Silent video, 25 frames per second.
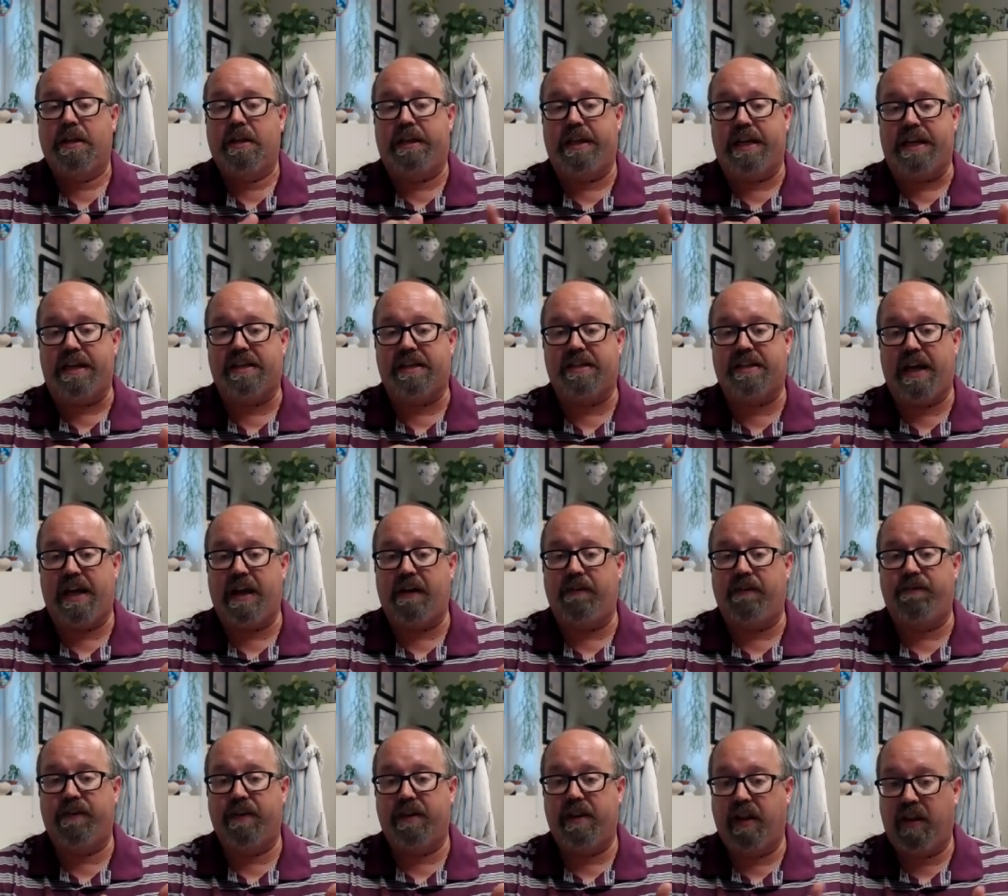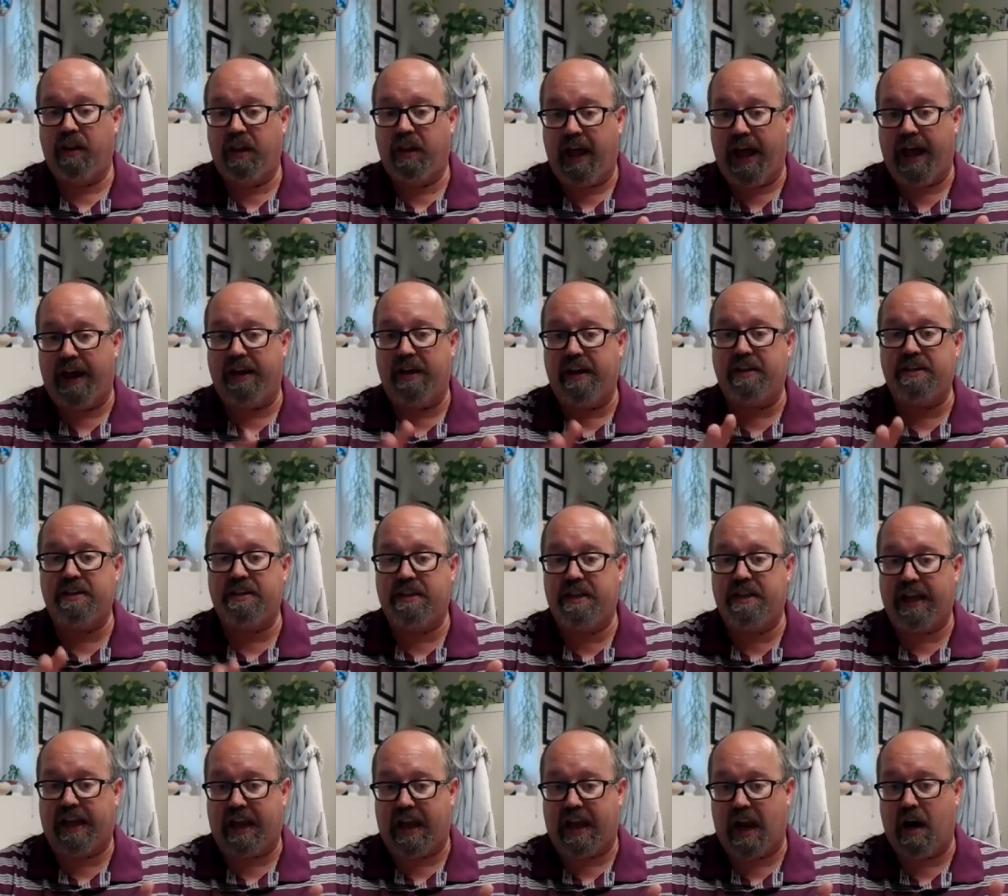the seed for the lettuce,
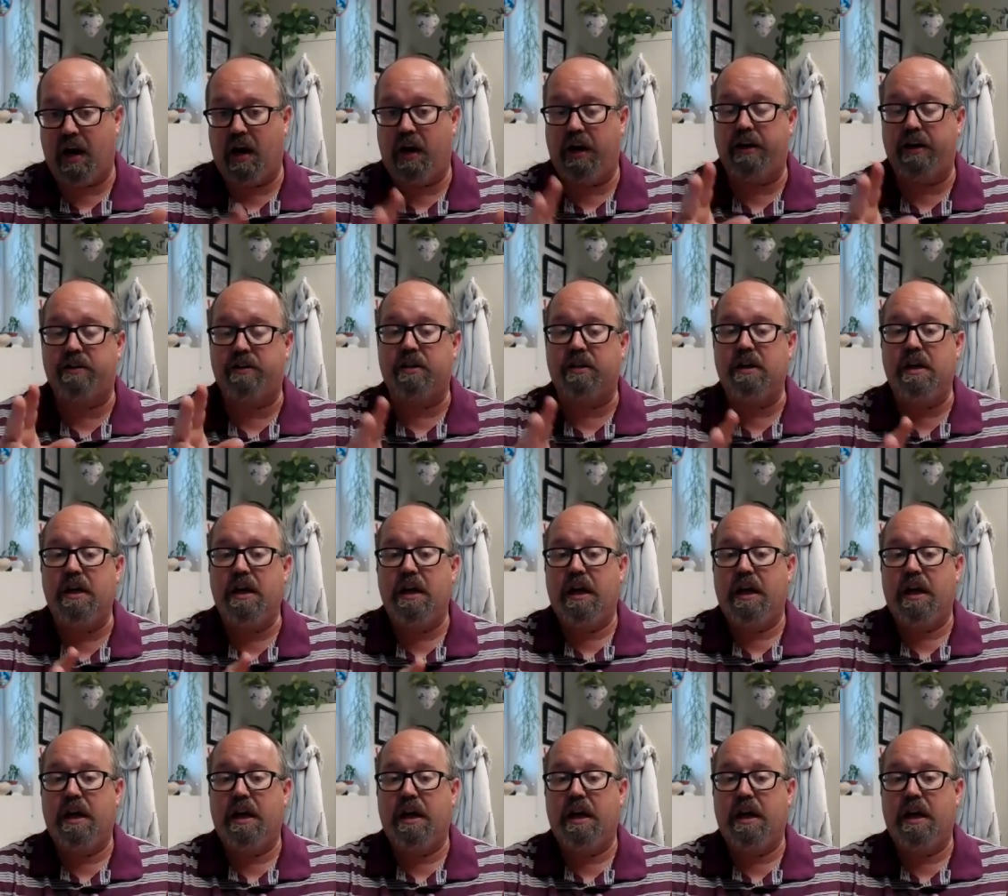the carrot,